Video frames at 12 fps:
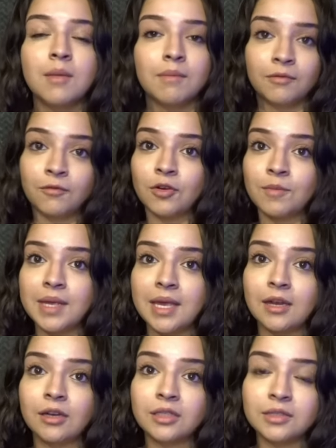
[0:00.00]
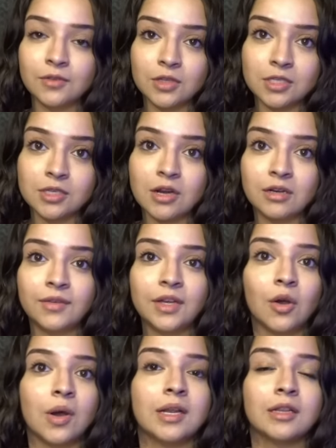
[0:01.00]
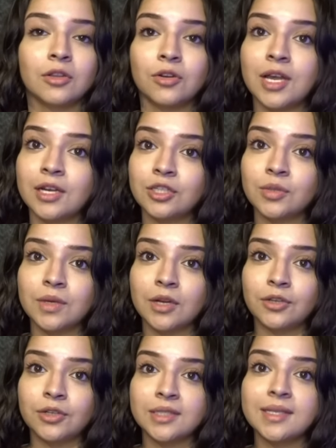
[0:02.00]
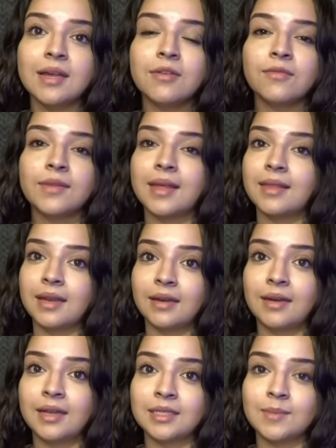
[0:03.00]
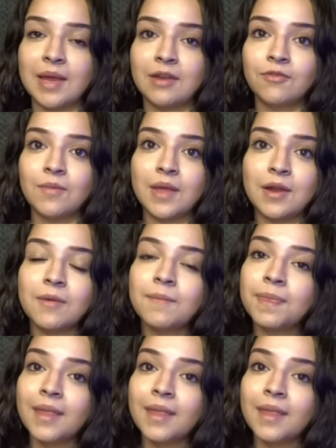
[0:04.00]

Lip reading: but for beginners, for the start of it, go ahead and learn how to do it on yourself and then expand from there.